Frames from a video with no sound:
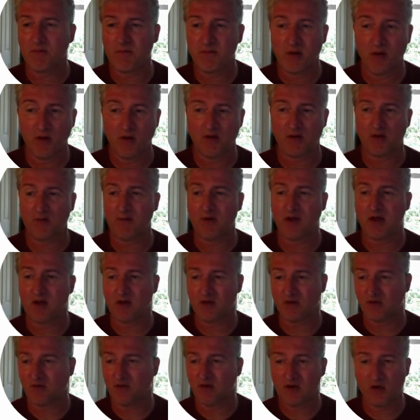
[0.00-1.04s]
building
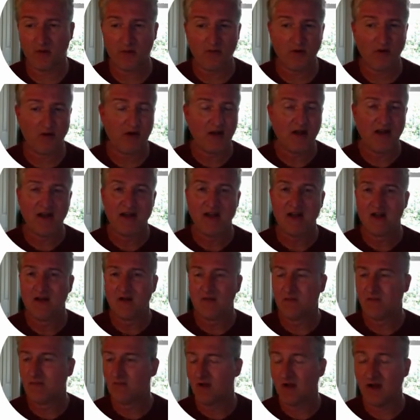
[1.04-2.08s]
pages. You can build,
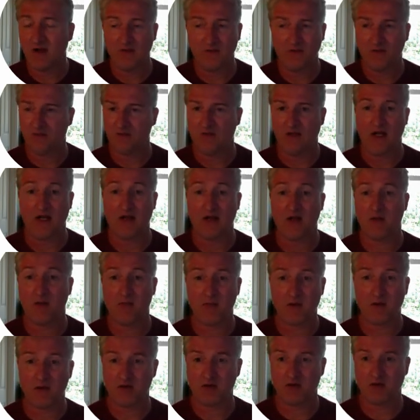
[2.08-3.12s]
I don't know how many
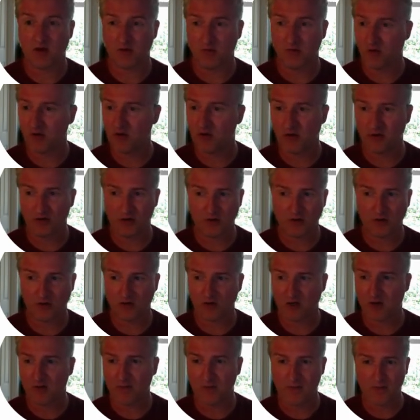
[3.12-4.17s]
pages you can build. You can just
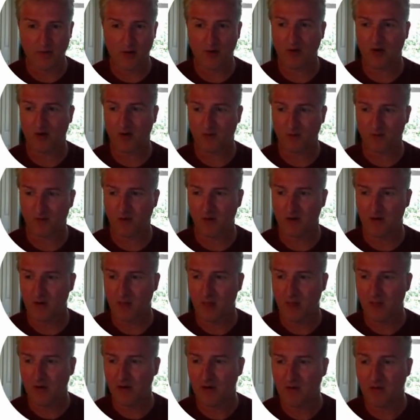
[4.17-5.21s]
keep building them, right?
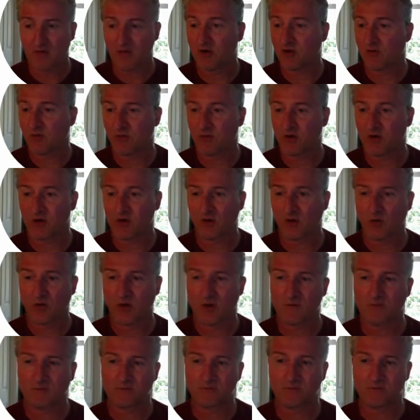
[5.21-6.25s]
Which is pretty cool, right?